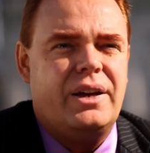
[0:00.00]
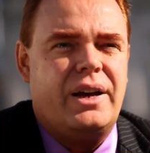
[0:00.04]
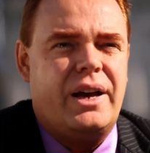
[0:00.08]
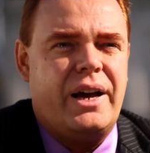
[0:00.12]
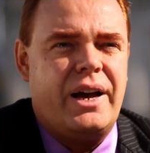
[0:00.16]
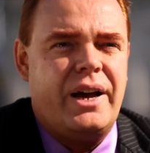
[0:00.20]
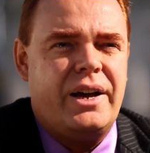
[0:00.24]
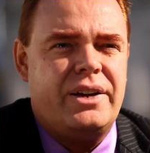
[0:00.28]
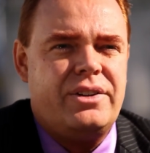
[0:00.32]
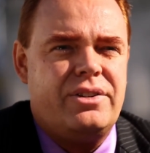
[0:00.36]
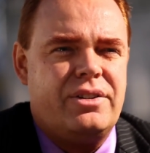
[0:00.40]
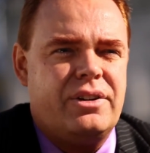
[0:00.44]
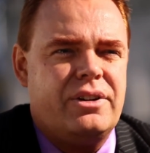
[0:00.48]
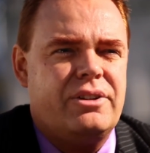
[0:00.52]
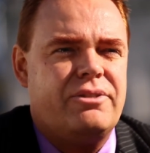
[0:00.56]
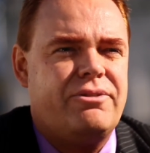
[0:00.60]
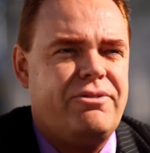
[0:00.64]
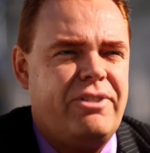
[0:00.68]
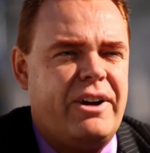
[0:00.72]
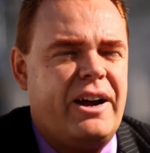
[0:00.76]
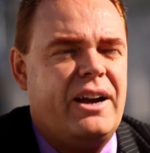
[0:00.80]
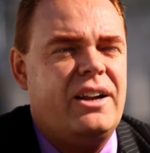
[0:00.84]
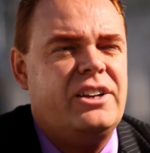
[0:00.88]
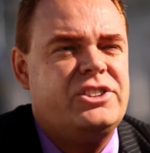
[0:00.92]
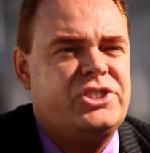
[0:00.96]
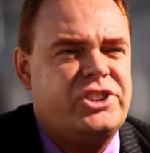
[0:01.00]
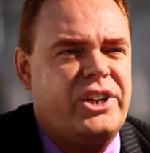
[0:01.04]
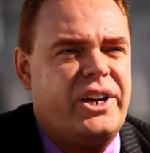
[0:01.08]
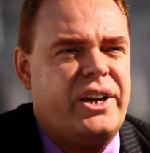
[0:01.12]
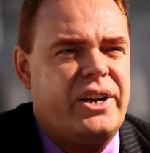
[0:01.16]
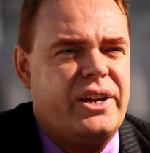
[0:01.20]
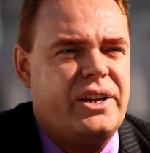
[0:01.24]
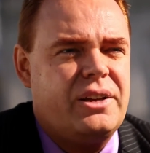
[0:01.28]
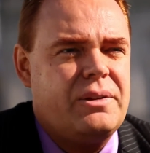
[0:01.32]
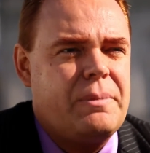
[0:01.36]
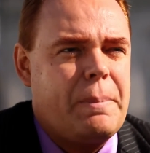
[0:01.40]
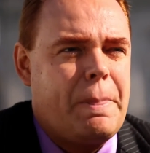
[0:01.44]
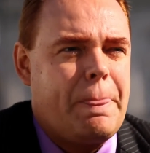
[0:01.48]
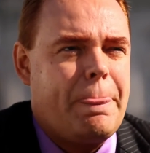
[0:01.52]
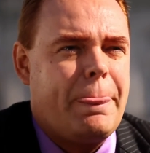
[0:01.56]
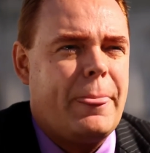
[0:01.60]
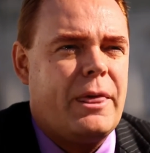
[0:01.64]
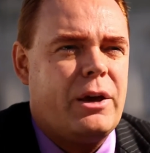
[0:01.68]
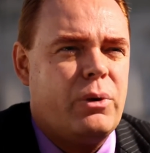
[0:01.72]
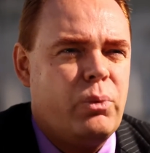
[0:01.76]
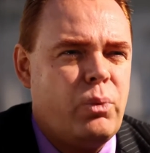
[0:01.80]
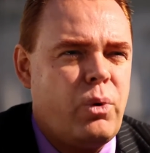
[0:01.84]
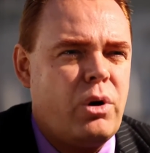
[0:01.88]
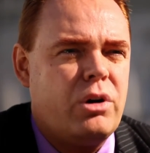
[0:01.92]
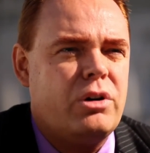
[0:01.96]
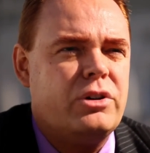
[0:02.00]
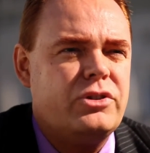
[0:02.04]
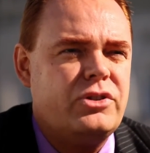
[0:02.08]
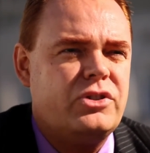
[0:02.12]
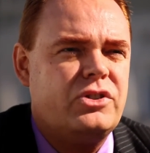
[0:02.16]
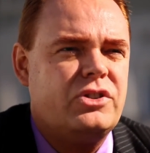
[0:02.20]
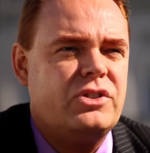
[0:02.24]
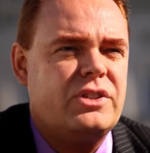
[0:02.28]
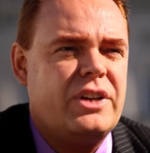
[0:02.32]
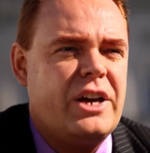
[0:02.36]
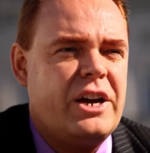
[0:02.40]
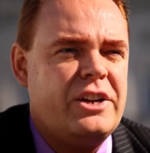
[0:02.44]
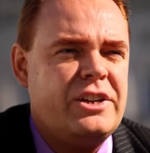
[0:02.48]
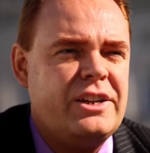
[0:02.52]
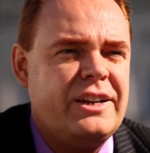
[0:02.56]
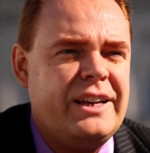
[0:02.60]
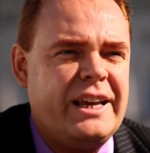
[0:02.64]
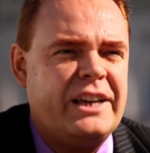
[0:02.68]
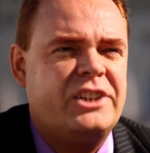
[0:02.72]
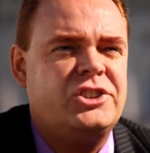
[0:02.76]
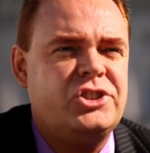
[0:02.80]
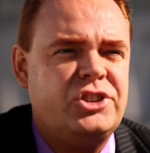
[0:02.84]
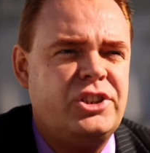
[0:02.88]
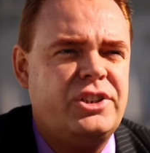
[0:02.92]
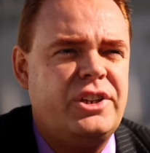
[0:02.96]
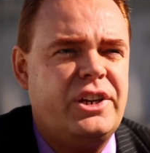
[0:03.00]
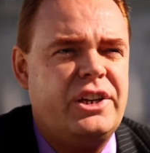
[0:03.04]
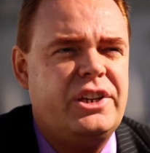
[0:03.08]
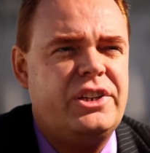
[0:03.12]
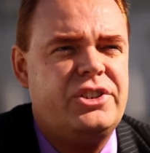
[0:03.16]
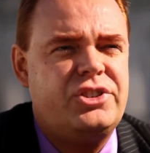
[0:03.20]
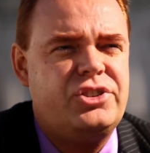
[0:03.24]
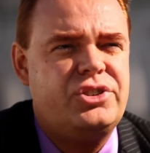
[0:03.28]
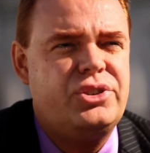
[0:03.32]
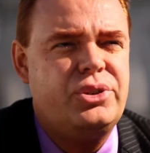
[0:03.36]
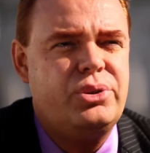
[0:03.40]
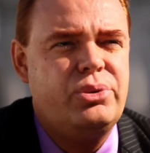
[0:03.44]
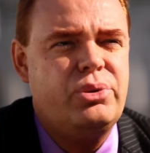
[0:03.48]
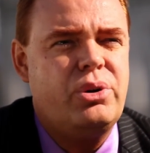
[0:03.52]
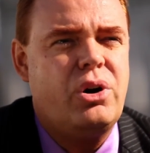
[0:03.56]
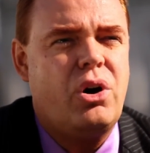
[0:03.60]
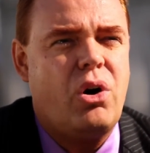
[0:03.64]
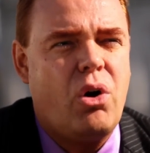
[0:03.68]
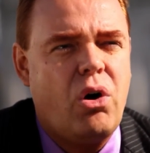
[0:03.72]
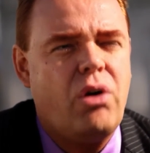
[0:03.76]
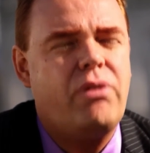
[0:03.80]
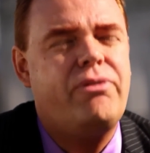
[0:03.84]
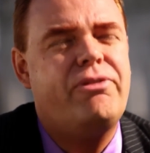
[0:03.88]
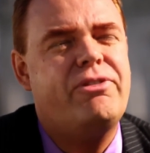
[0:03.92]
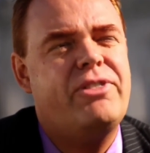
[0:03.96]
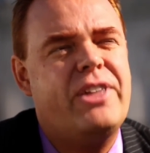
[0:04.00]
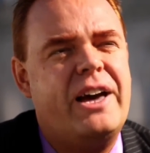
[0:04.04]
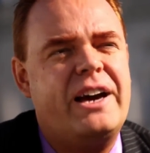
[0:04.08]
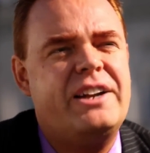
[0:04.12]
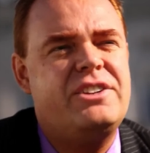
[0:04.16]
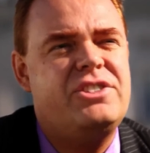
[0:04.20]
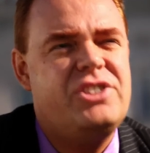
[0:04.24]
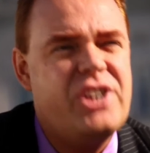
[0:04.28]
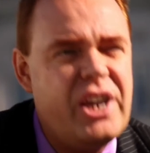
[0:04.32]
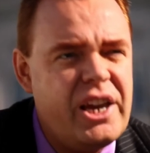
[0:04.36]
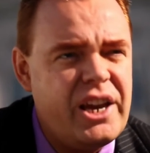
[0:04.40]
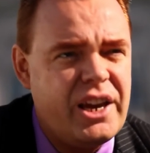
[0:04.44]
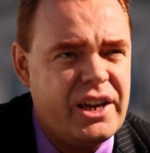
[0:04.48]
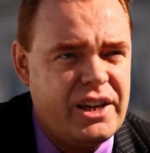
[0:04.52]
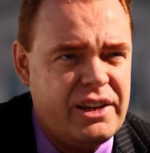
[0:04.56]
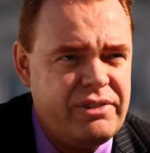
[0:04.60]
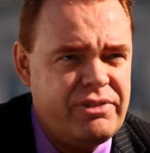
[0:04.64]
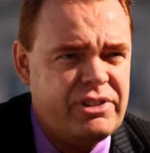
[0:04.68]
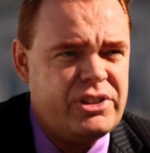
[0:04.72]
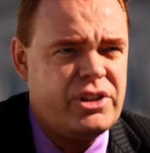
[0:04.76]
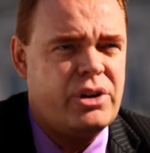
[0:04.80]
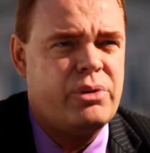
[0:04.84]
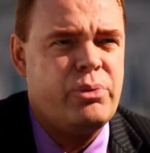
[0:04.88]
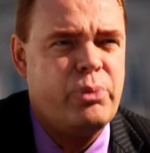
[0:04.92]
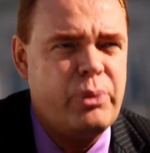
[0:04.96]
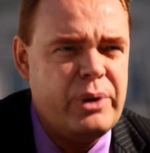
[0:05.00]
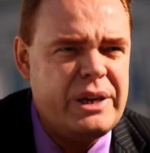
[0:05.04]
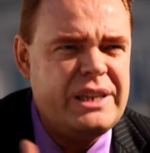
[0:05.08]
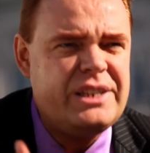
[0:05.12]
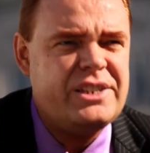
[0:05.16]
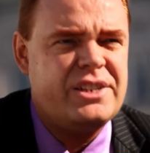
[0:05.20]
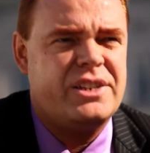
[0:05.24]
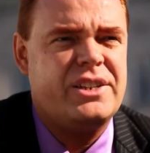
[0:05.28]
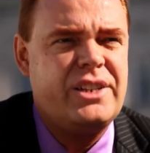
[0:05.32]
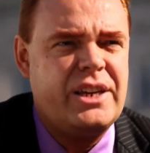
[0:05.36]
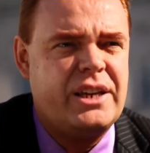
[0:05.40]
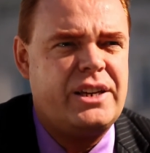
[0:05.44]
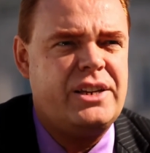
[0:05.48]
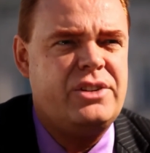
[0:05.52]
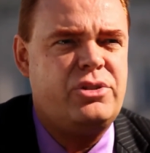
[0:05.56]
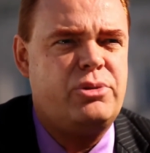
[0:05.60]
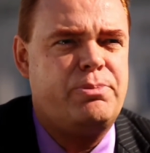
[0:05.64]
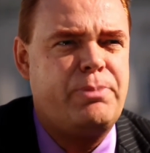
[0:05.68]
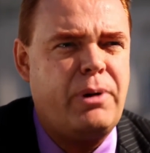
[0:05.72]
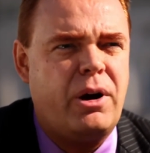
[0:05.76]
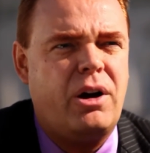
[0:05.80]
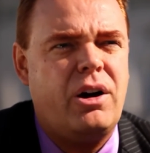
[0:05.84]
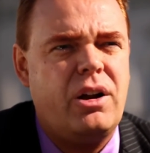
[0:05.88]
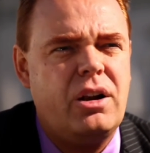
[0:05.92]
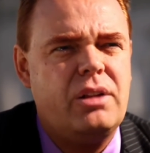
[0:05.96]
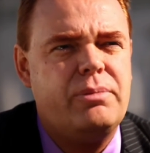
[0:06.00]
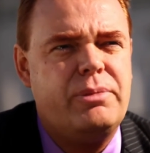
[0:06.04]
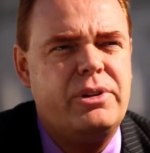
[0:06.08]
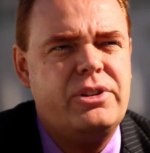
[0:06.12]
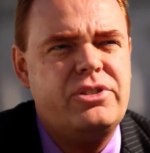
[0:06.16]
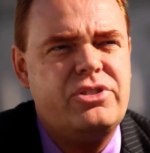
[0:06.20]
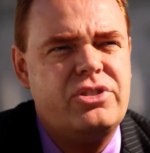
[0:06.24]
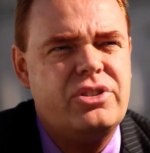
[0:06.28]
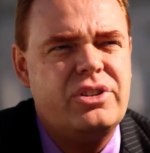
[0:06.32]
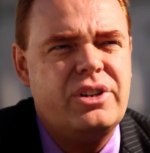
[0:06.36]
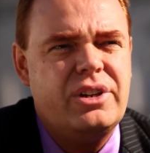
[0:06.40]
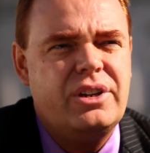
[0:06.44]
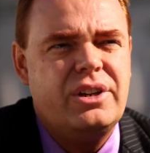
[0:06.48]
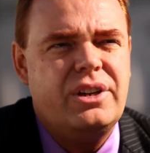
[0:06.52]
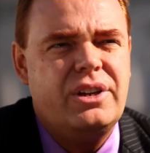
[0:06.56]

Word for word: And file sharing was an election issue of that year. Even though we didn't get into parliament,